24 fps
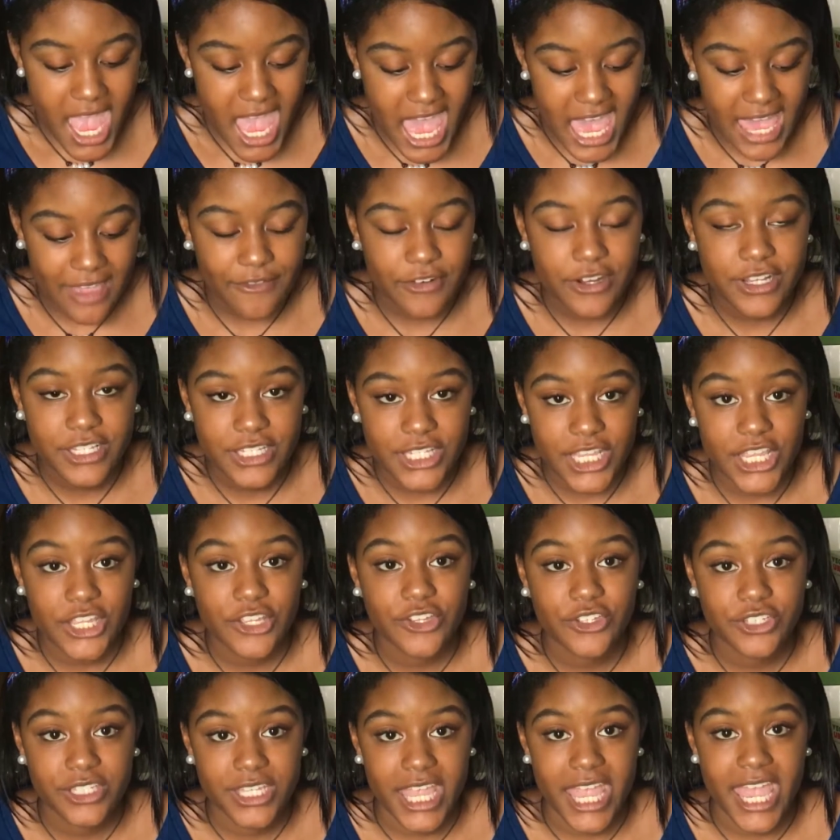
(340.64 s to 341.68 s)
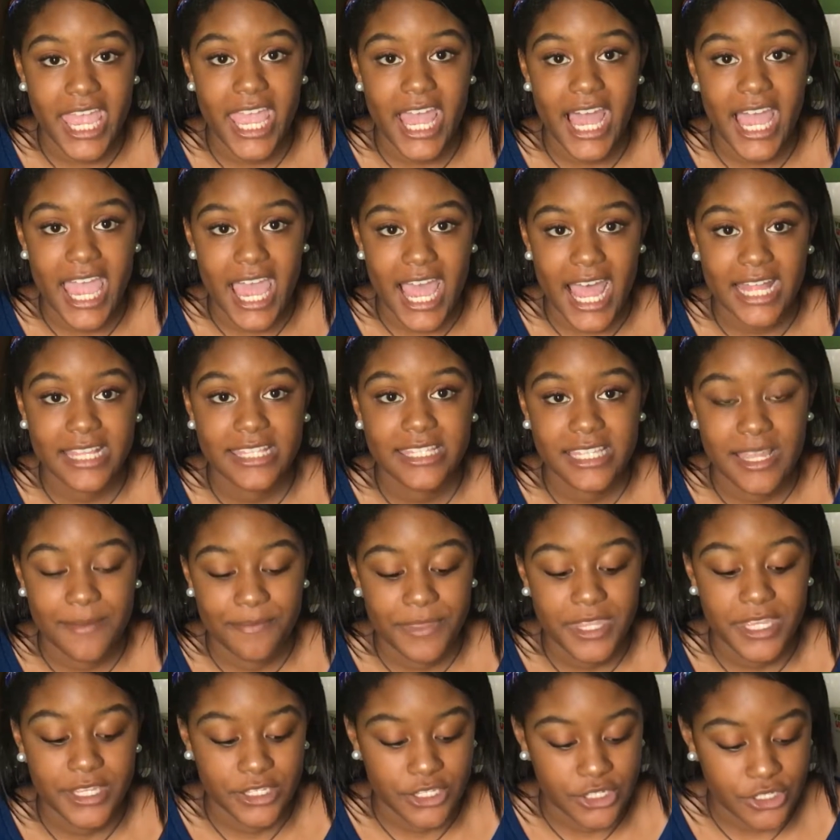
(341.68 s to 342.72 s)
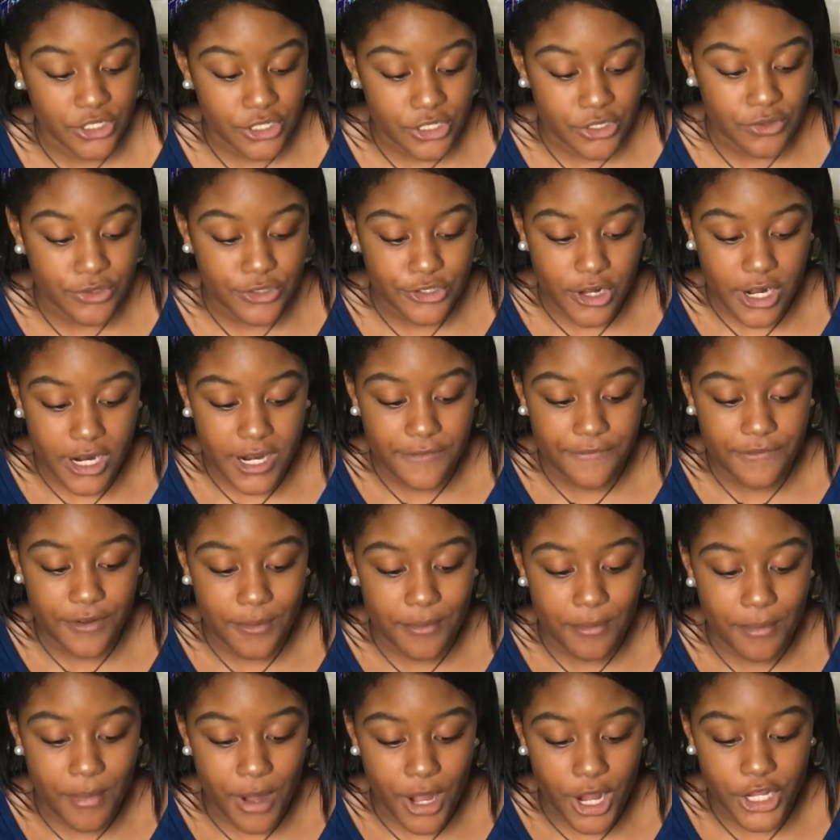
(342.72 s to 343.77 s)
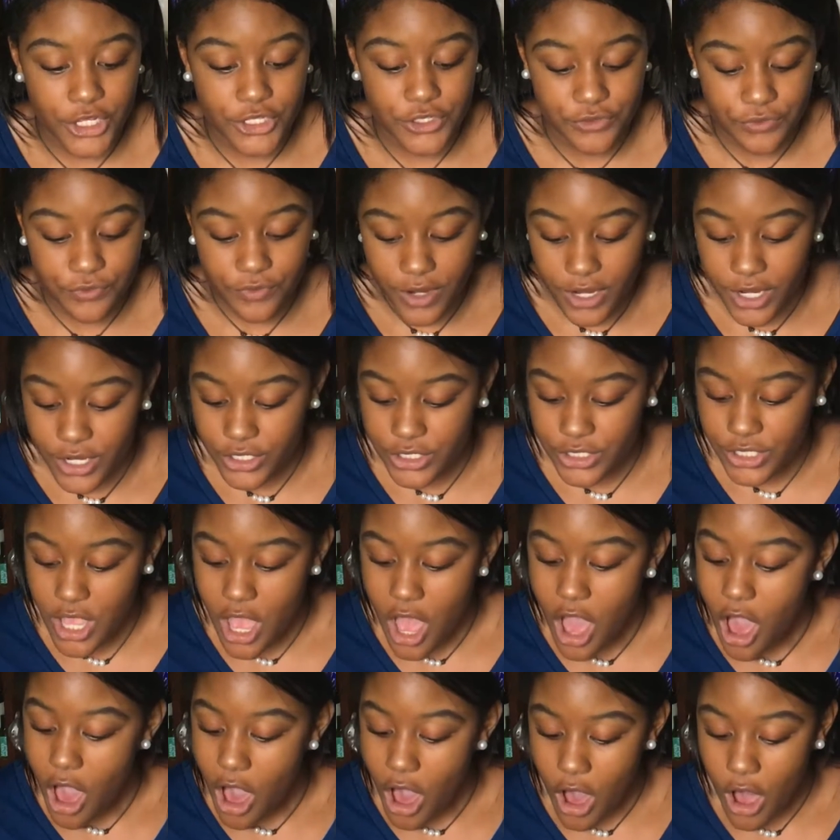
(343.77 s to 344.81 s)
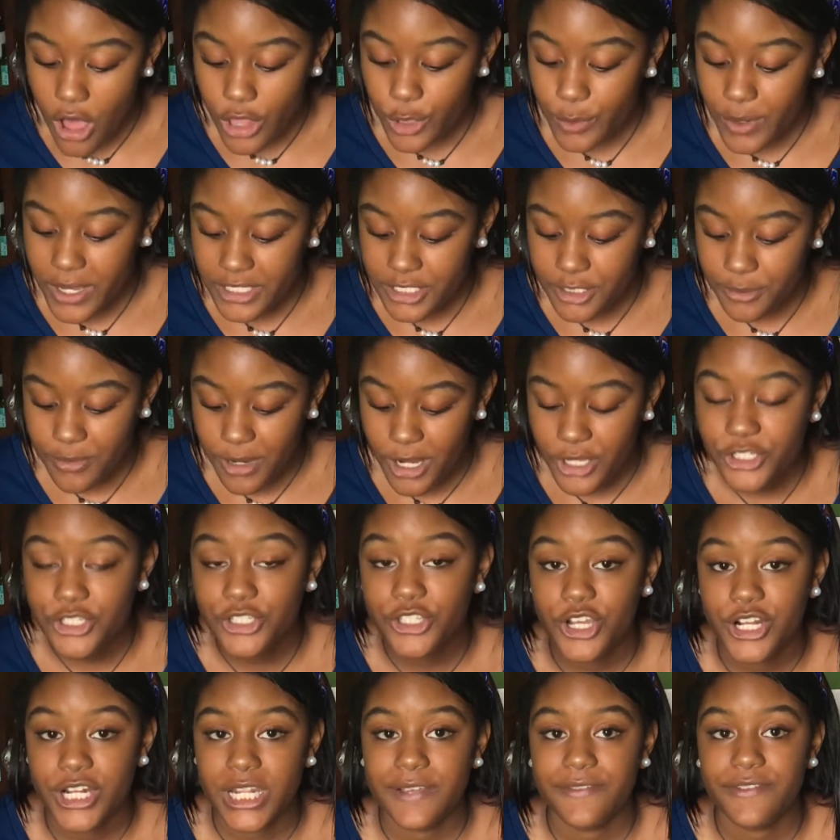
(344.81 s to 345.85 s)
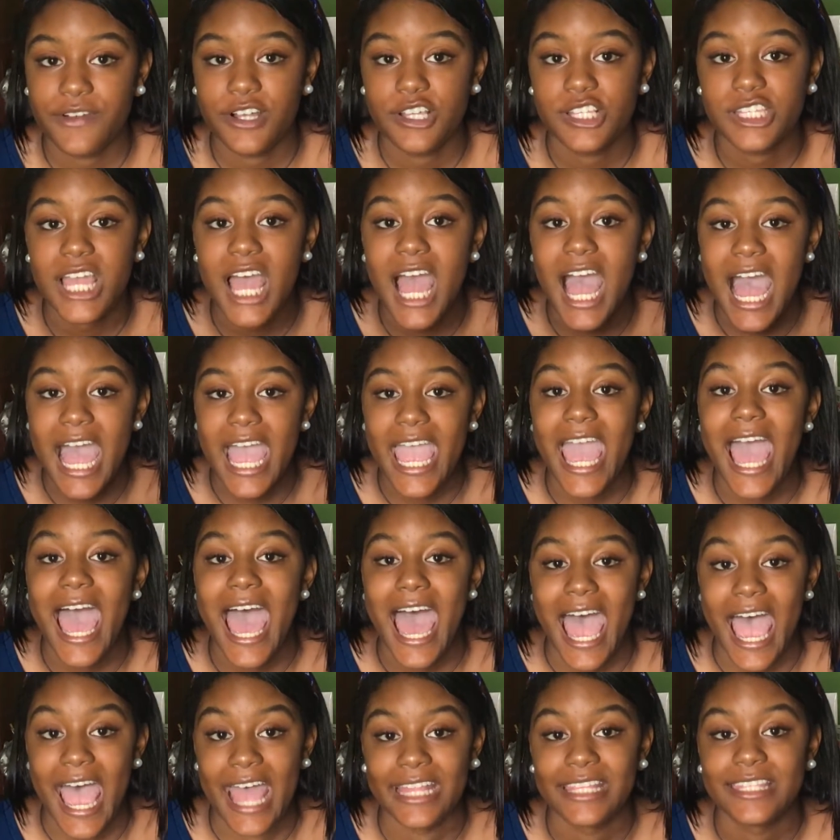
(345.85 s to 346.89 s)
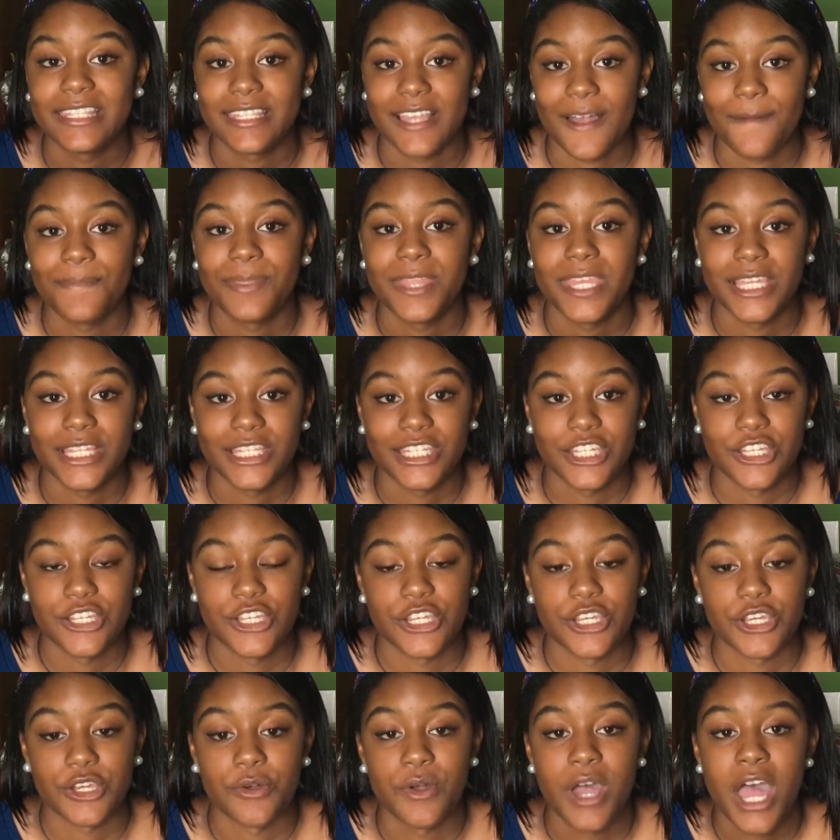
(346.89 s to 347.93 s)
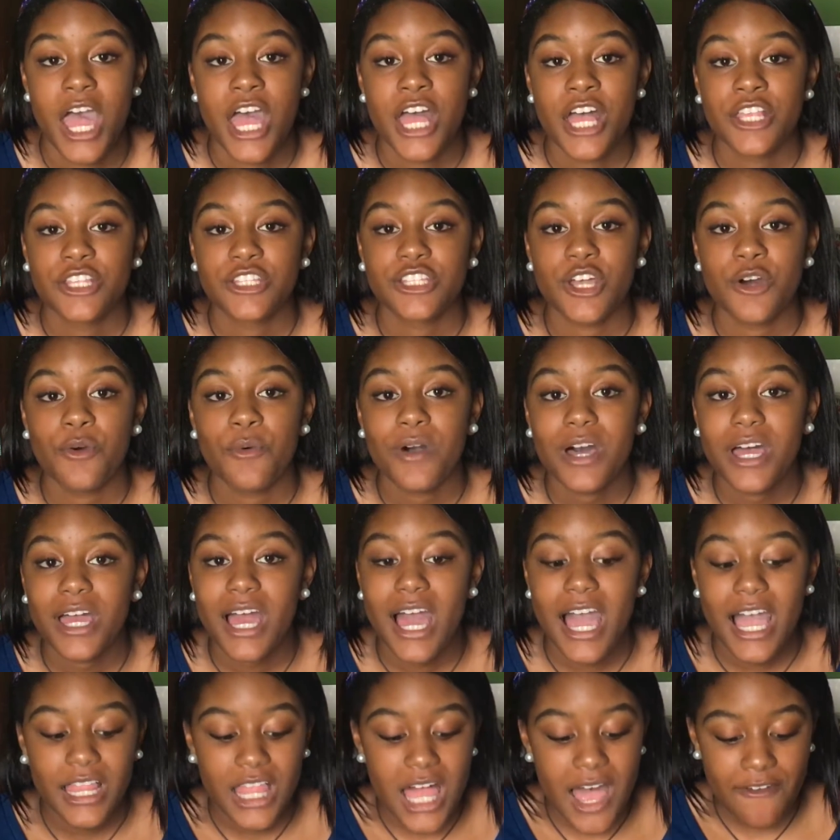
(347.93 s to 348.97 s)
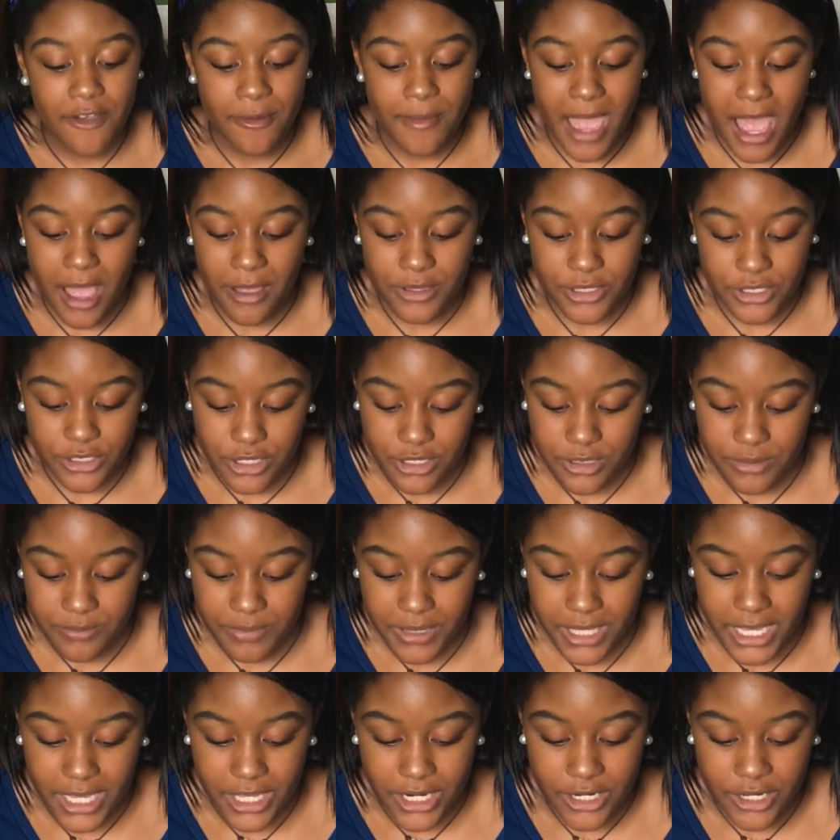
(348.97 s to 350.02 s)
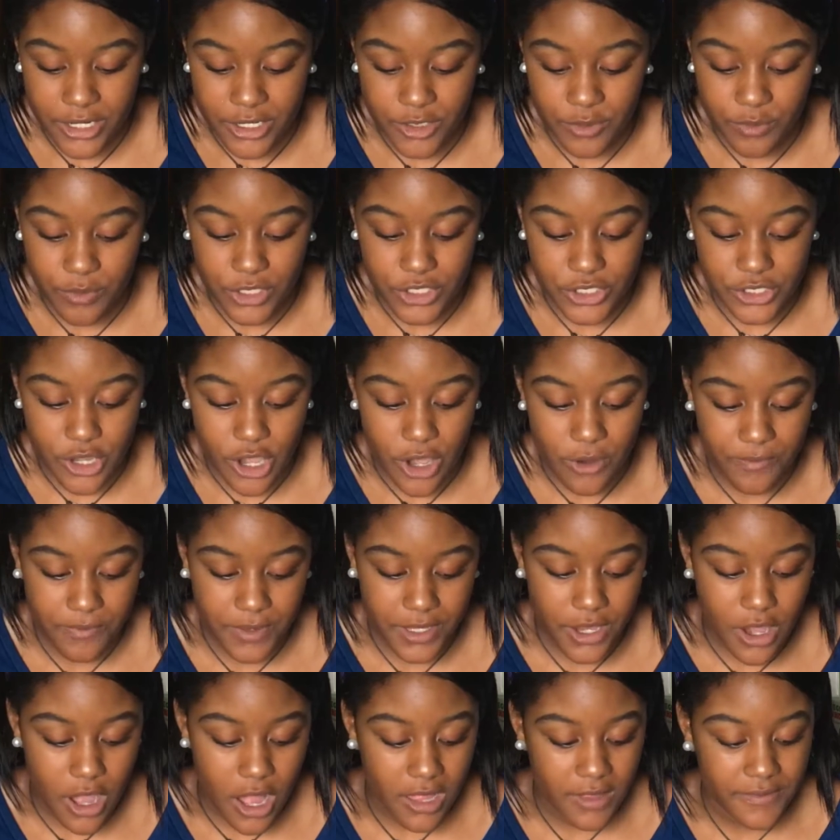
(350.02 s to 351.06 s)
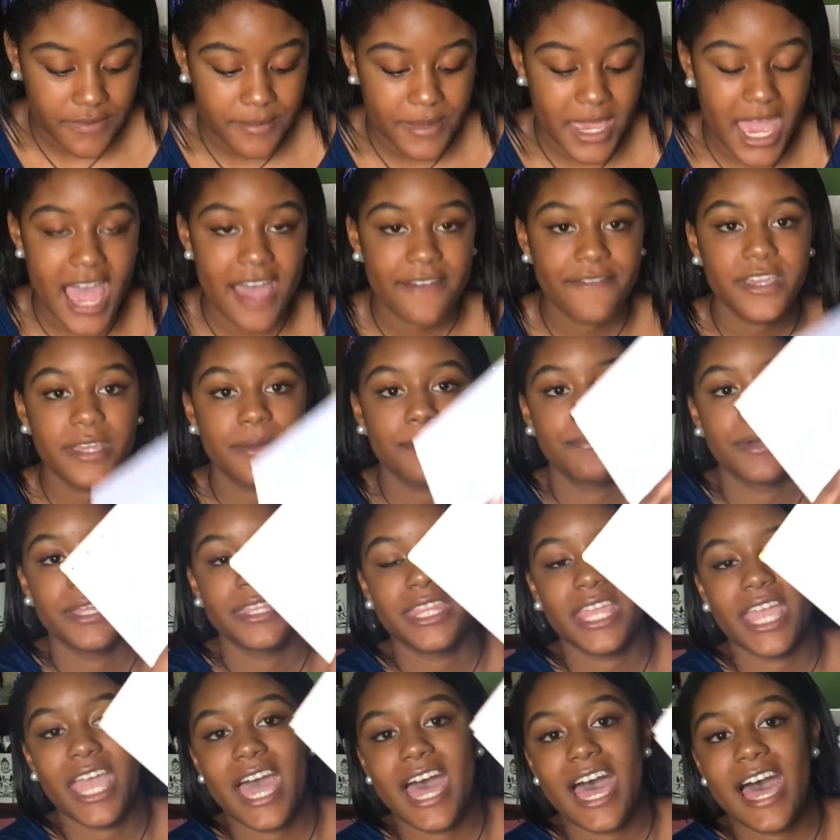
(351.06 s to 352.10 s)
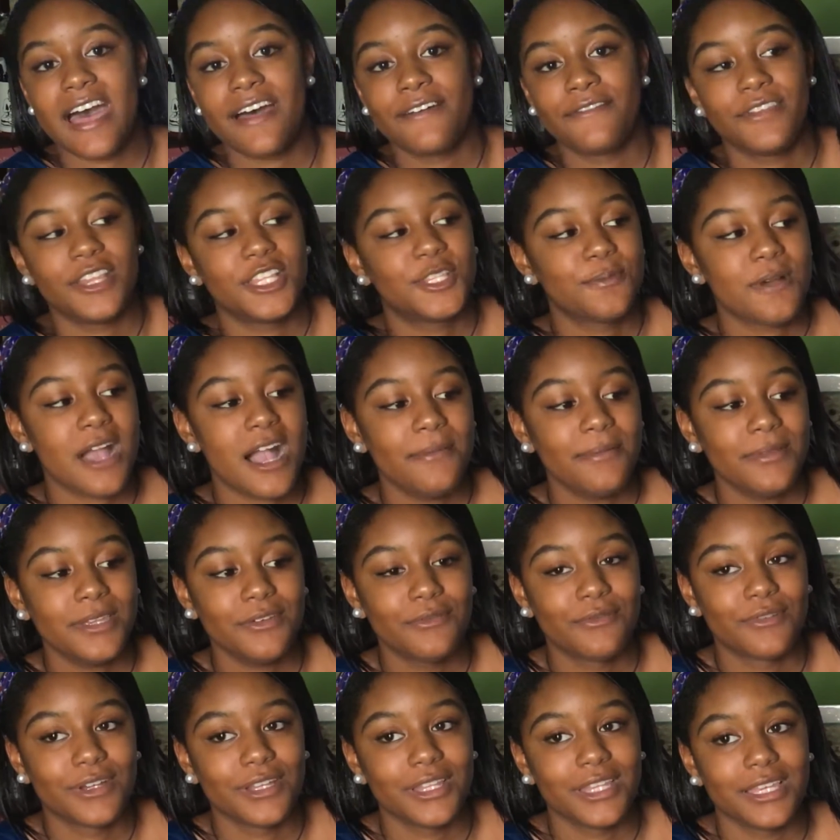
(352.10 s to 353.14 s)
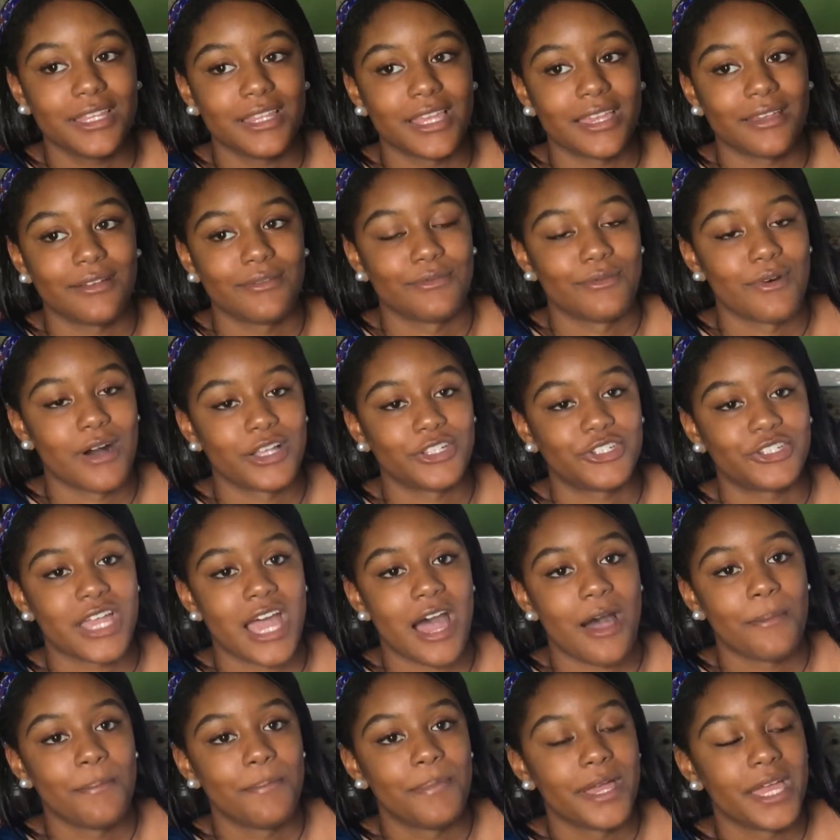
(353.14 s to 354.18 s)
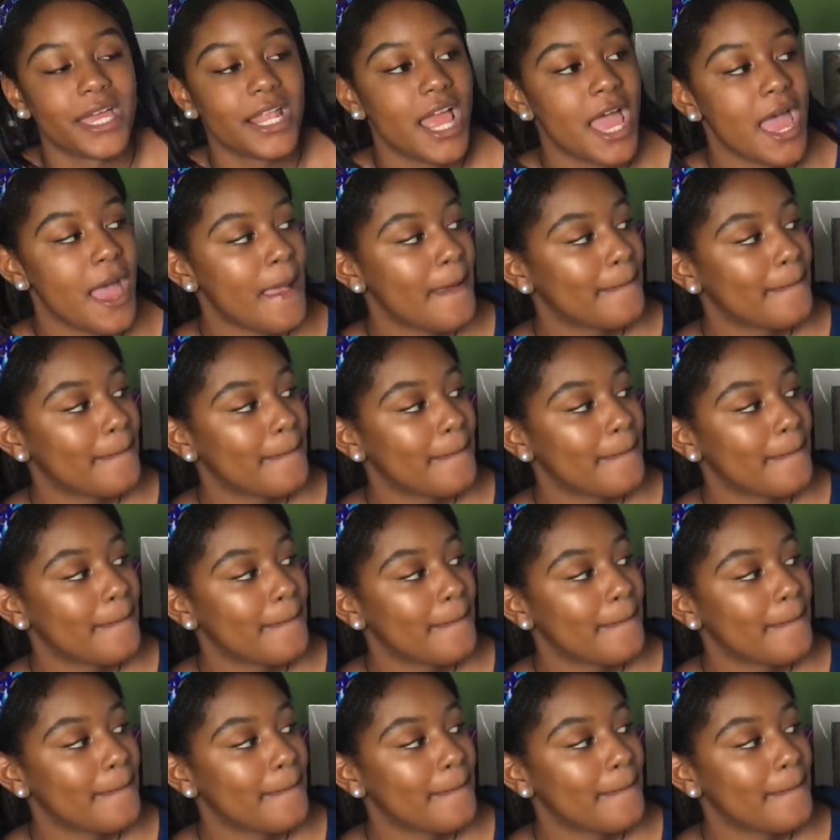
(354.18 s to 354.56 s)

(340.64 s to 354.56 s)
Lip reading: every single day I had something to do. Starting from March 1st all the way to March 31st, I had something to do. So what I love about certain planners, which hopefully all of them have it, but it's probably really like washed out, but